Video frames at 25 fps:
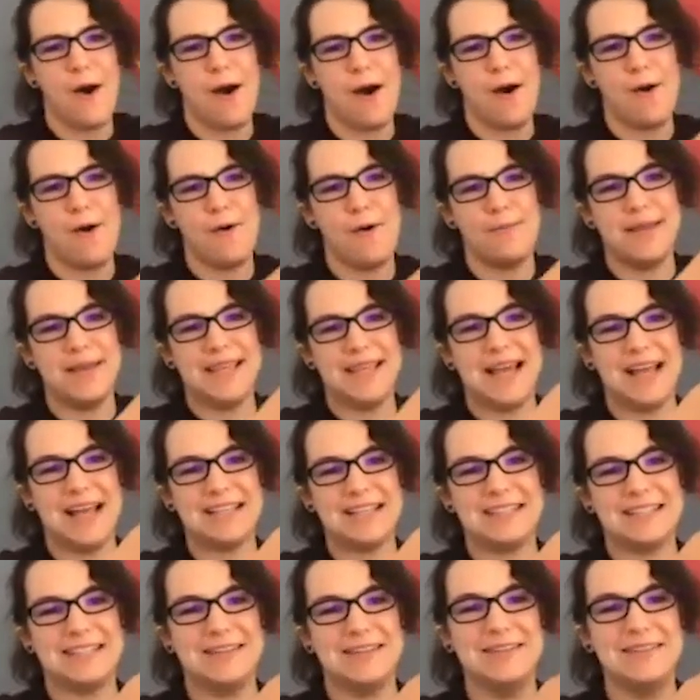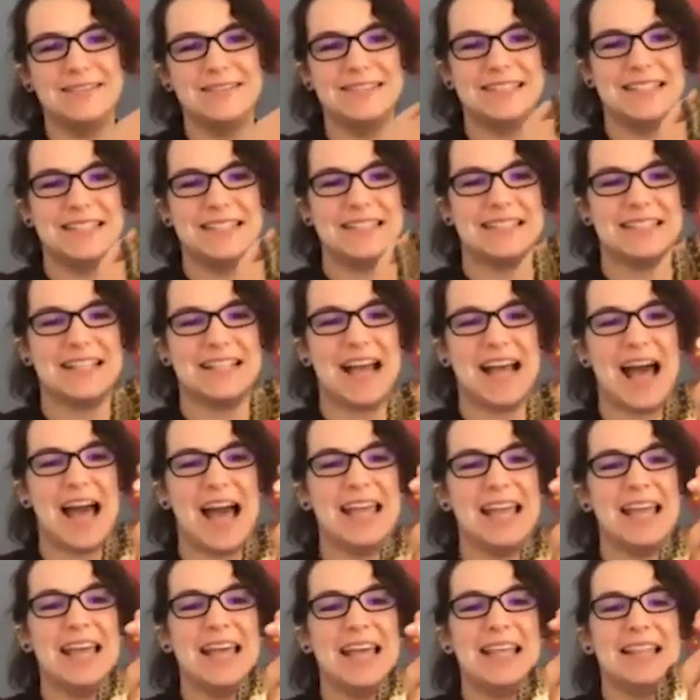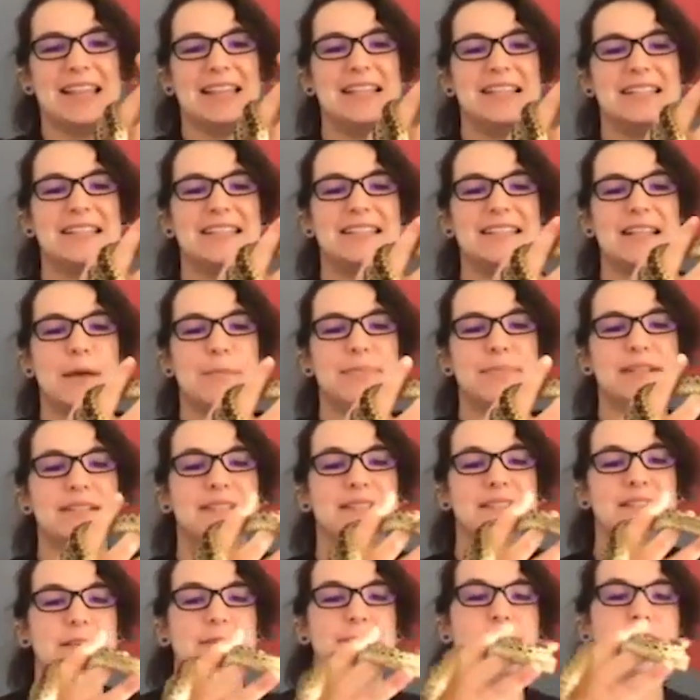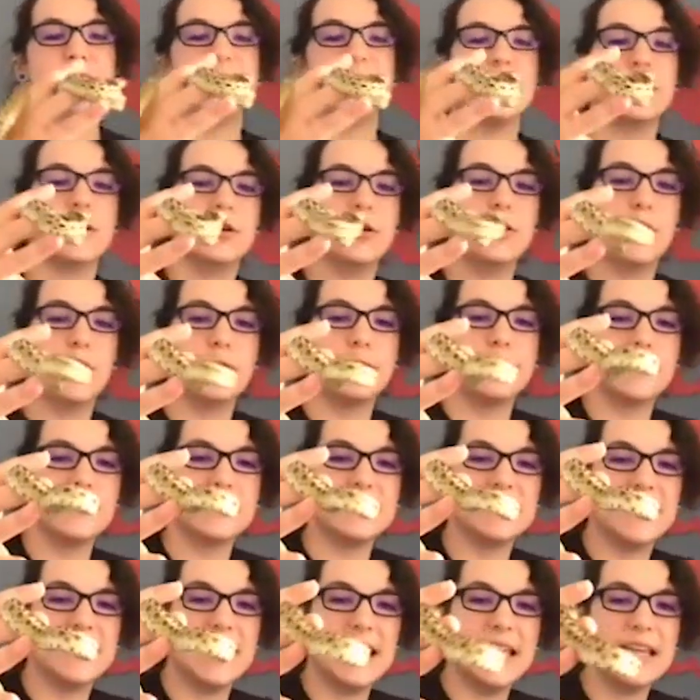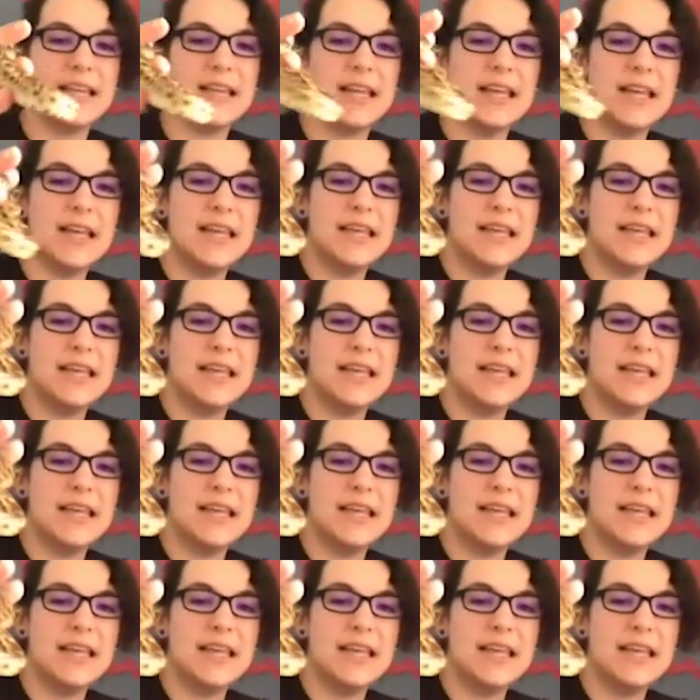Oh my gosh, who is this guy? This is a Pacific gopher snake.